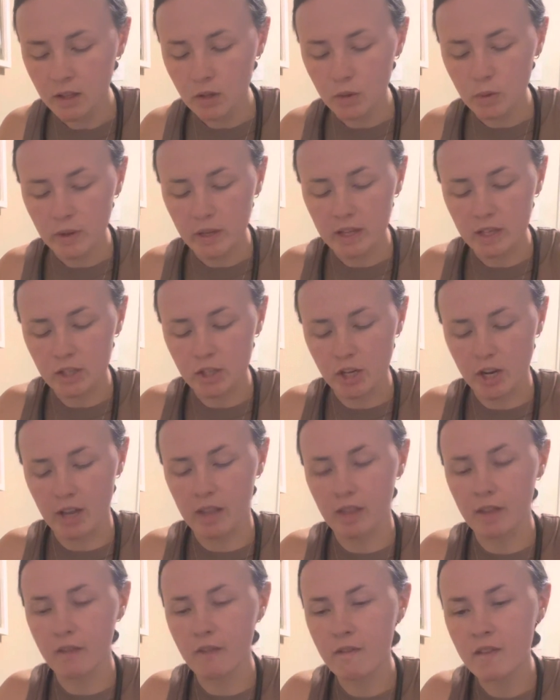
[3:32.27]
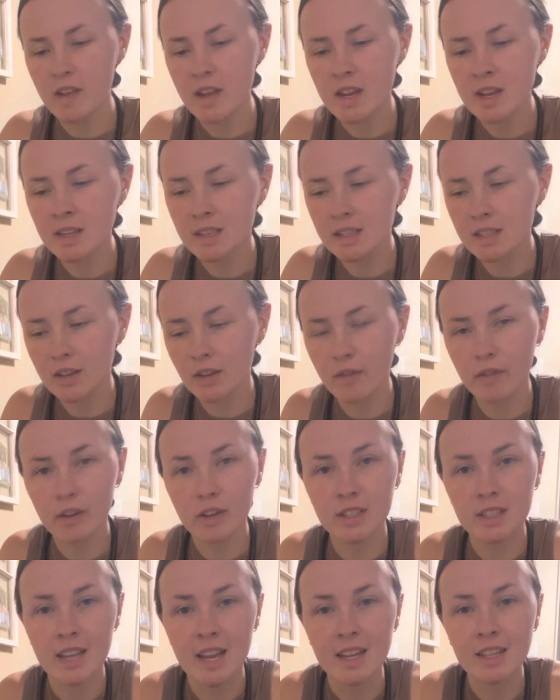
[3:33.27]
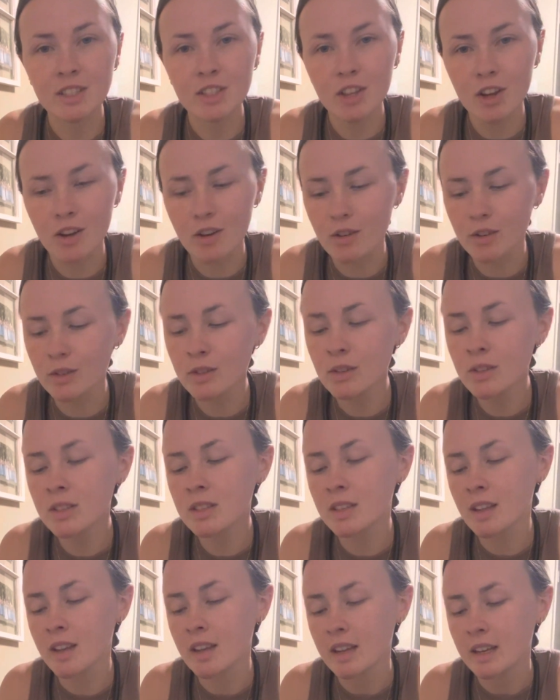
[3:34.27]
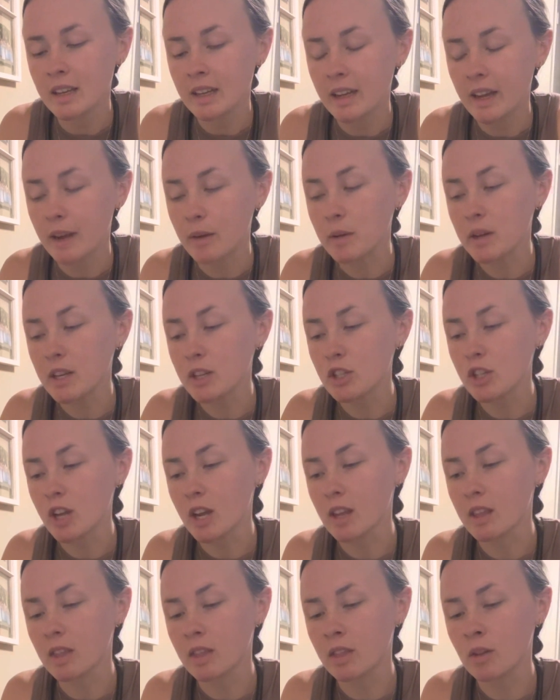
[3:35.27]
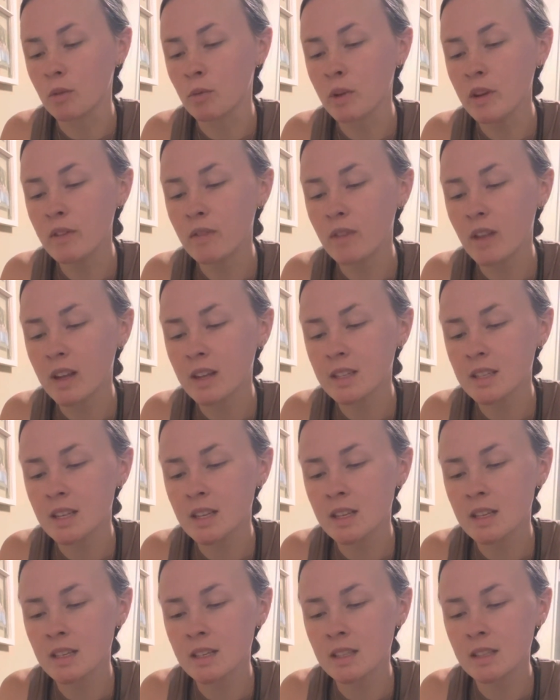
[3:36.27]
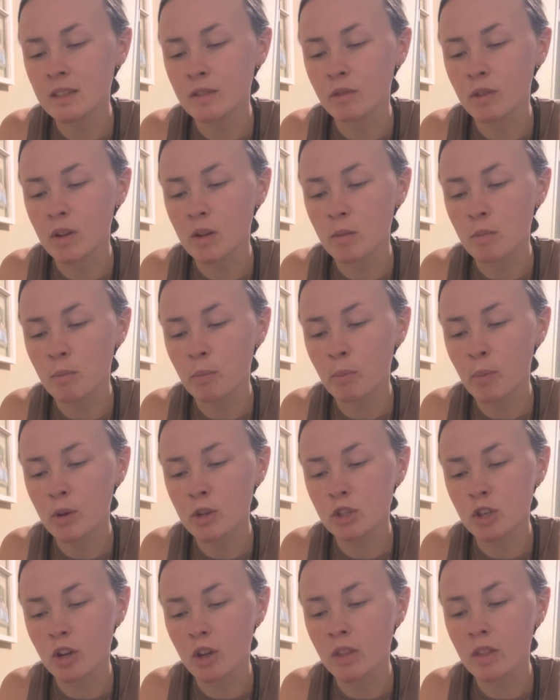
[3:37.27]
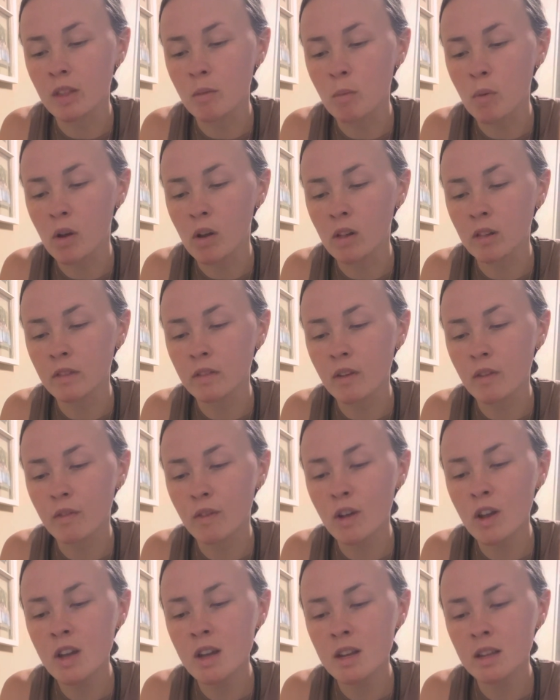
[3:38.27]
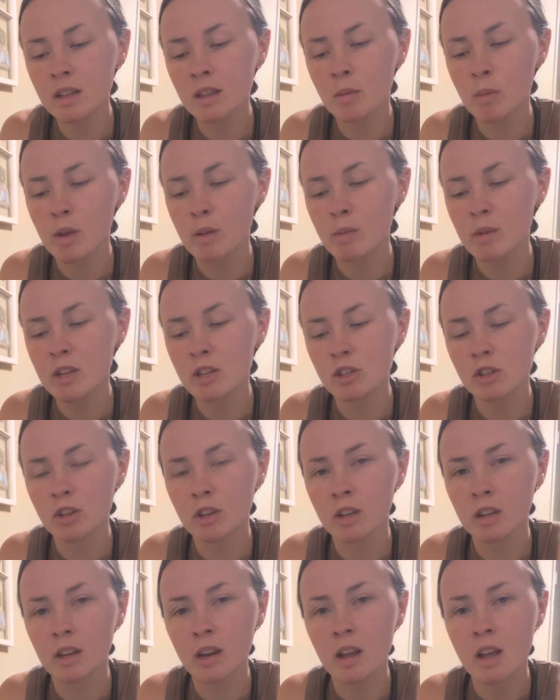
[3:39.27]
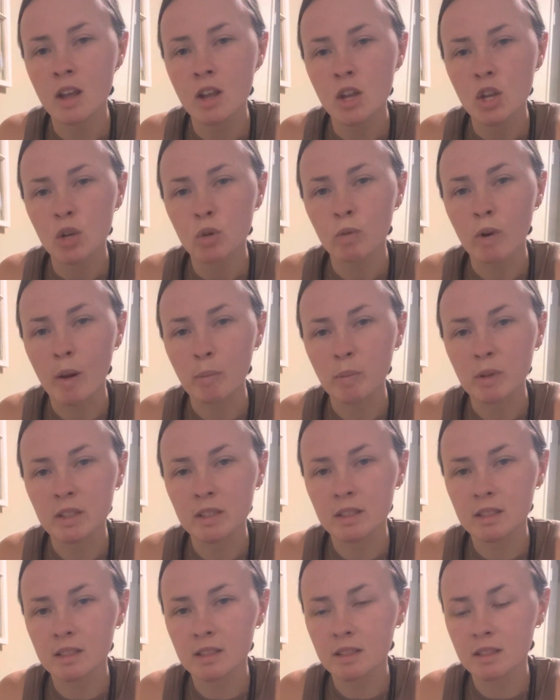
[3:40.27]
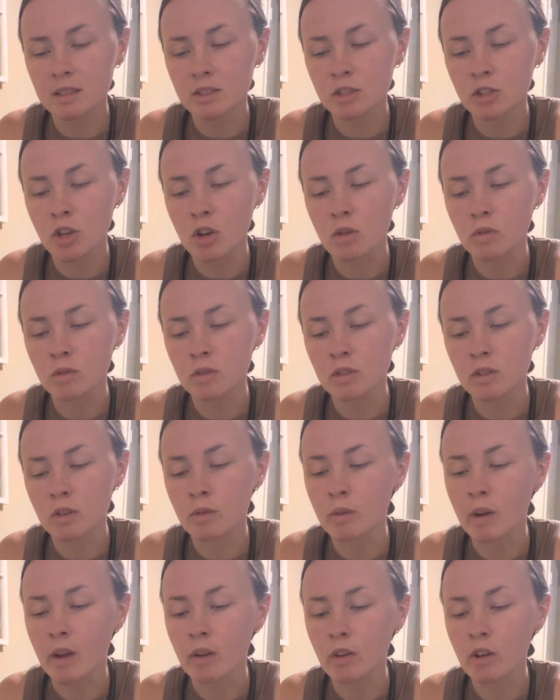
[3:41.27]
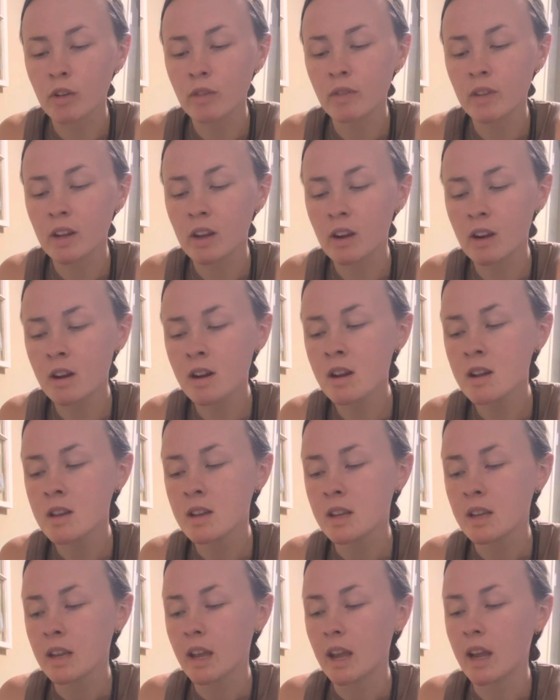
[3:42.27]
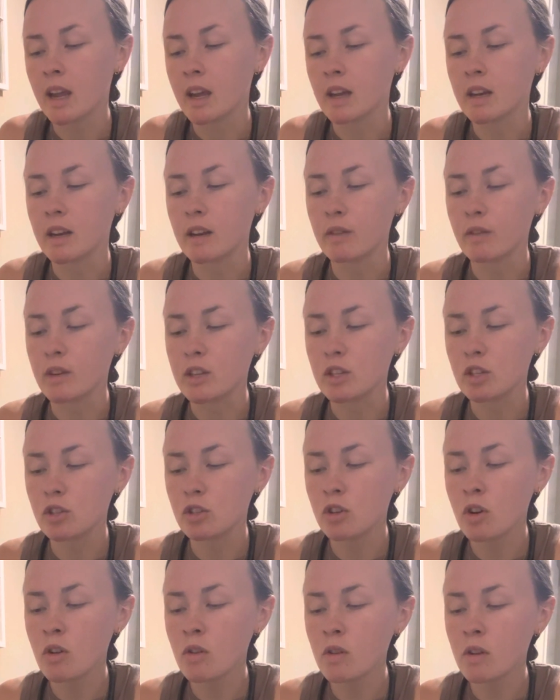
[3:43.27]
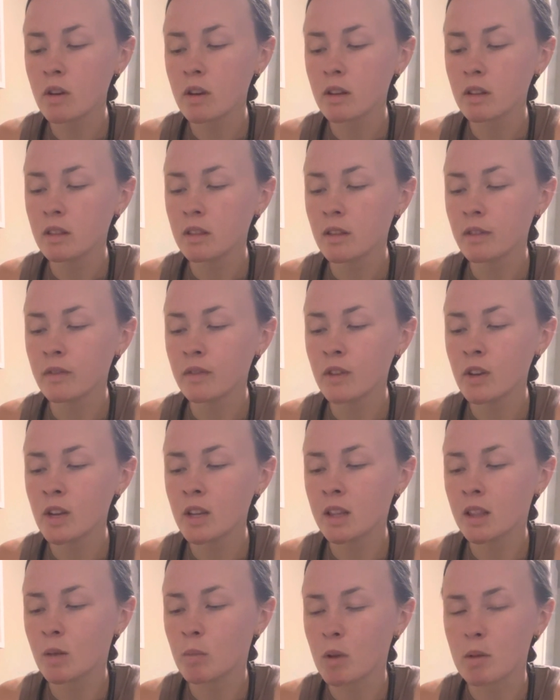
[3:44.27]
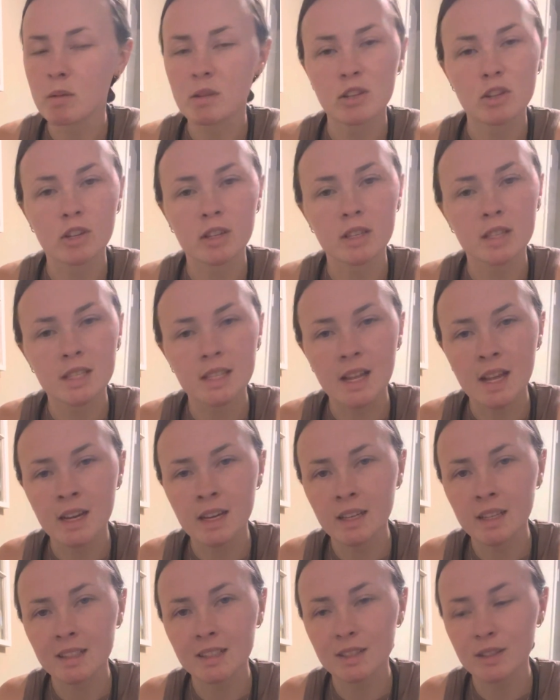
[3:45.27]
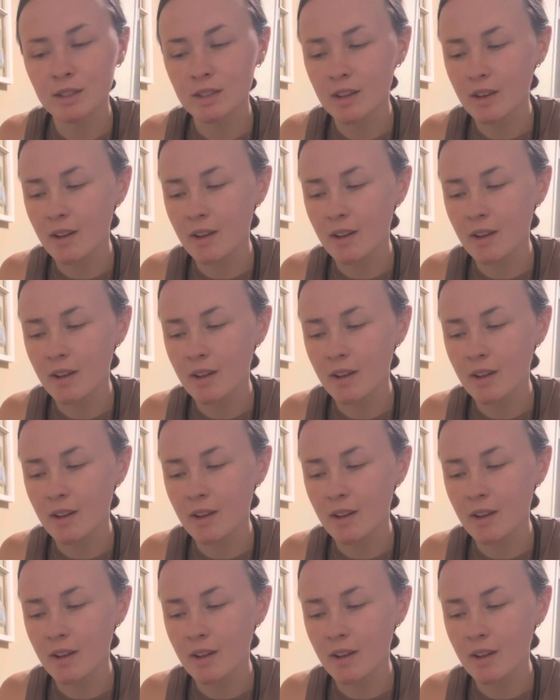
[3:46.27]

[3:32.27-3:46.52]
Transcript: We can check the feet for 10 toes, and we can check the reflexes. If we push on the ball of the foot, the baby should wrap its toes around our finger. And if we stroke the foot, the baby should extend its